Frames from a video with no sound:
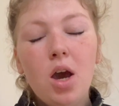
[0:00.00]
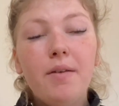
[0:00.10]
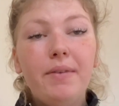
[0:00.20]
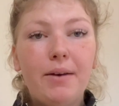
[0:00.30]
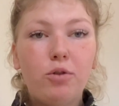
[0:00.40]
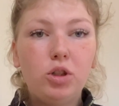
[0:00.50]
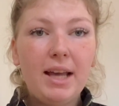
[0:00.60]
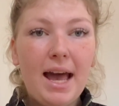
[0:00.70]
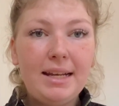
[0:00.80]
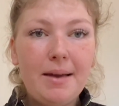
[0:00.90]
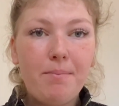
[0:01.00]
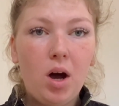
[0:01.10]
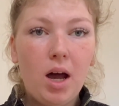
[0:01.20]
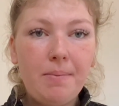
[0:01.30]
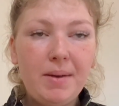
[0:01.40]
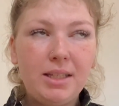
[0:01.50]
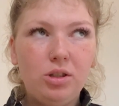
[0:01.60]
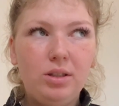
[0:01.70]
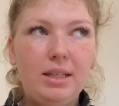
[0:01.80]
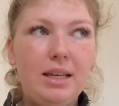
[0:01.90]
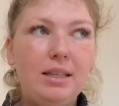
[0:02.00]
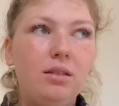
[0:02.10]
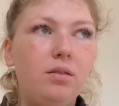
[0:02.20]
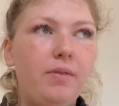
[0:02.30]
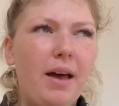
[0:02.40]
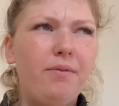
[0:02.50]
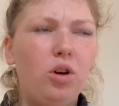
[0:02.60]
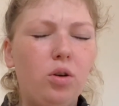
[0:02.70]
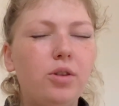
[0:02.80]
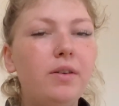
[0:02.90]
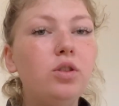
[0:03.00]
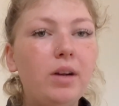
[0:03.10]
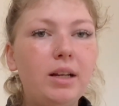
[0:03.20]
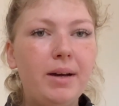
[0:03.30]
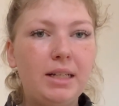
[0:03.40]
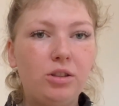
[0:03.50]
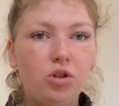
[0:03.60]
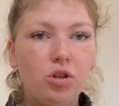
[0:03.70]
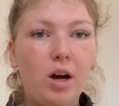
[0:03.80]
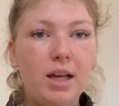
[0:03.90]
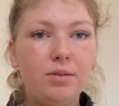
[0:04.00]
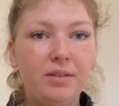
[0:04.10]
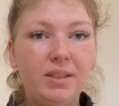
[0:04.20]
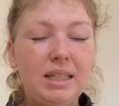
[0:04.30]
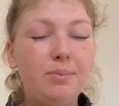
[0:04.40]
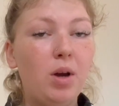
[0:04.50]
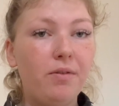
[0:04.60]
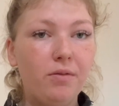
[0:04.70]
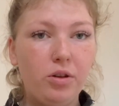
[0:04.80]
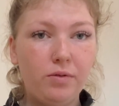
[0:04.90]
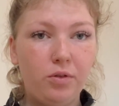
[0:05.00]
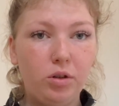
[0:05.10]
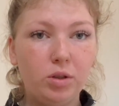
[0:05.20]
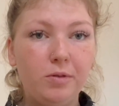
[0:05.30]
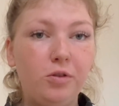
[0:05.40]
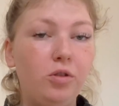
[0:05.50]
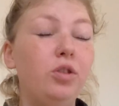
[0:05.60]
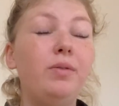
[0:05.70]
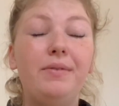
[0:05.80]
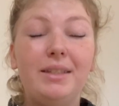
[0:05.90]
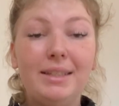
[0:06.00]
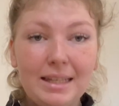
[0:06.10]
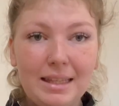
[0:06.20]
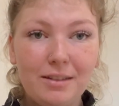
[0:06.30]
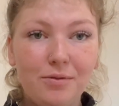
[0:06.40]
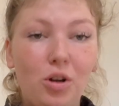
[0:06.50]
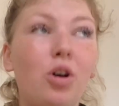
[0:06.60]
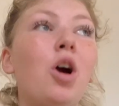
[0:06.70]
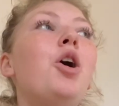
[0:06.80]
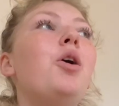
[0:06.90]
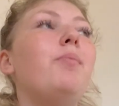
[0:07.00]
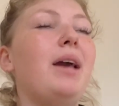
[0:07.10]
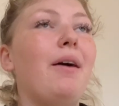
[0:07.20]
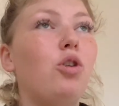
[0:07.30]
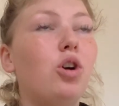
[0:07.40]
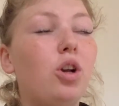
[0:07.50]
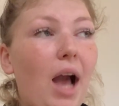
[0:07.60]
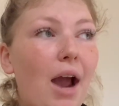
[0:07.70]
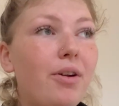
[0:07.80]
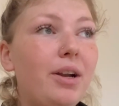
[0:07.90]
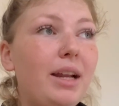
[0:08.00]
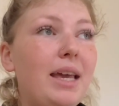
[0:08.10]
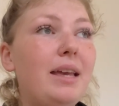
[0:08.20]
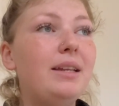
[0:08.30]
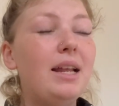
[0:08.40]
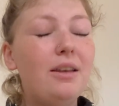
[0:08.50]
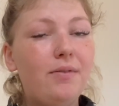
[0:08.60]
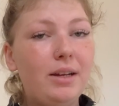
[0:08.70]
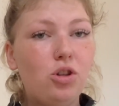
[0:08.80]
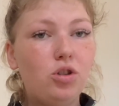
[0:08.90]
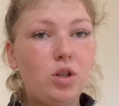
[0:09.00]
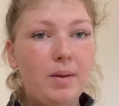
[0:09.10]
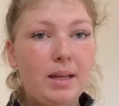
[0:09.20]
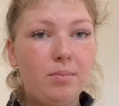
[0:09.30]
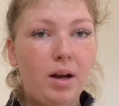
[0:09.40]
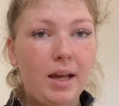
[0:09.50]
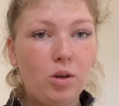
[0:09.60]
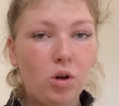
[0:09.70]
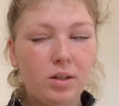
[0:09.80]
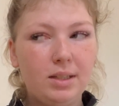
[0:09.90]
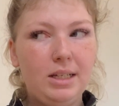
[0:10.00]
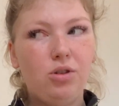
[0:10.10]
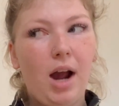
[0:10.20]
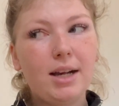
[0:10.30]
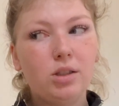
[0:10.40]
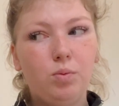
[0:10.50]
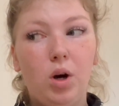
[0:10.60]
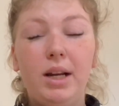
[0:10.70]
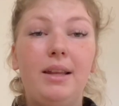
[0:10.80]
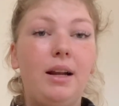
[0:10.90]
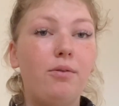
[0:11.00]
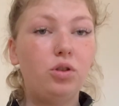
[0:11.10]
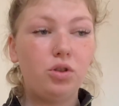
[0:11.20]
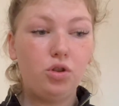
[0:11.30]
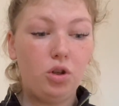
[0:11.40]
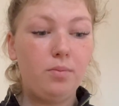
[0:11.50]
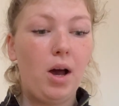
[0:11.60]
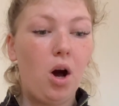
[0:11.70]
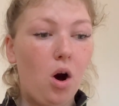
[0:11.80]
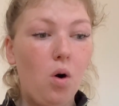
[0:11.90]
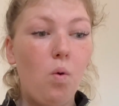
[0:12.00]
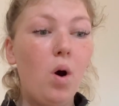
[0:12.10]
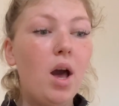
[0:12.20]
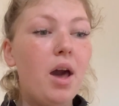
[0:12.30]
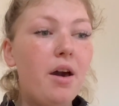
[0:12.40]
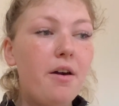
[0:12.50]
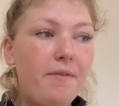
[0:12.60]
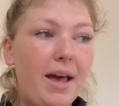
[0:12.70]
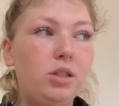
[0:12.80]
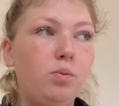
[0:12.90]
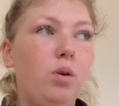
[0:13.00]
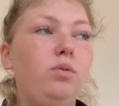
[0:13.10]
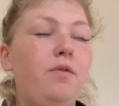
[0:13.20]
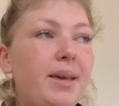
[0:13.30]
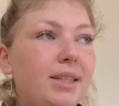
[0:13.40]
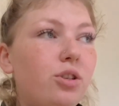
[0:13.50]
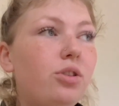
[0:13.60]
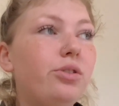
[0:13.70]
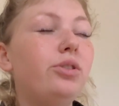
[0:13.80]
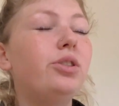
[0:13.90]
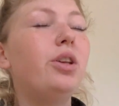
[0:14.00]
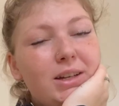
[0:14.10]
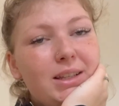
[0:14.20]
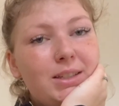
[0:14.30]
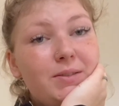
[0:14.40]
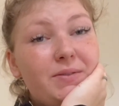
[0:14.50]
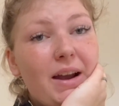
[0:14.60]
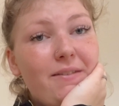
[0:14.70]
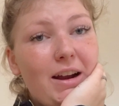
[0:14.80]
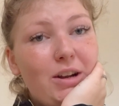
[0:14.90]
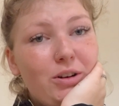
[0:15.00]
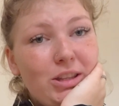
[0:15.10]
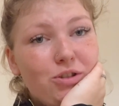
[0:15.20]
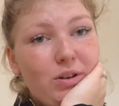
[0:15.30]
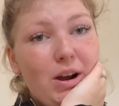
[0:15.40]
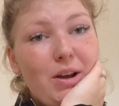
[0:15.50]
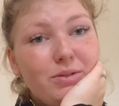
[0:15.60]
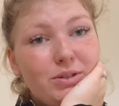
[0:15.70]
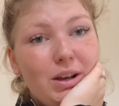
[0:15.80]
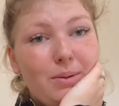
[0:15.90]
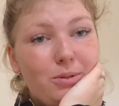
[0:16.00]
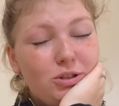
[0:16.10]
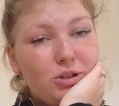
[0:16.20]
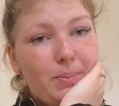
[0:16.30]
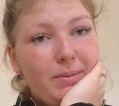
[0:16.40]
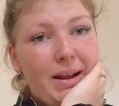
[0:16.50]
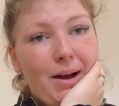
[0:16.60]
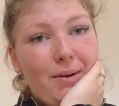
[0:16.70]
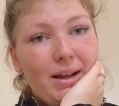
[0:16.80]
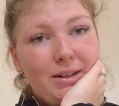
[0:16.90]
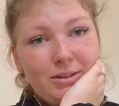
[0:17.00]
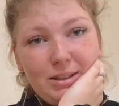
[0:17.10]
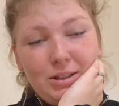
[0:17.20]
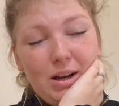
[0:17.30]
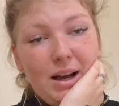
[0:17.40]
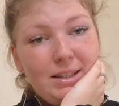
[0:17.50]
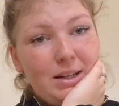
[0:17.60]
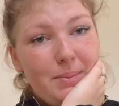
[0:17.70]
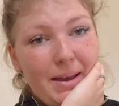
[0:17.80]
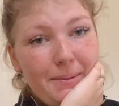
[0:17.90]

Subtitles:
then I've got to edit my Mittens' vet vlog, which feels really weird because you guys would have seen both of those vlogs before you even see this vlog. But yeah, I've got currently nearly finished doing my Coxley tracks one, and then I've got to do my whole vets one with Mittens. This is a very, very long intro, so I'm going to stop now and I'll see you guys in a bit.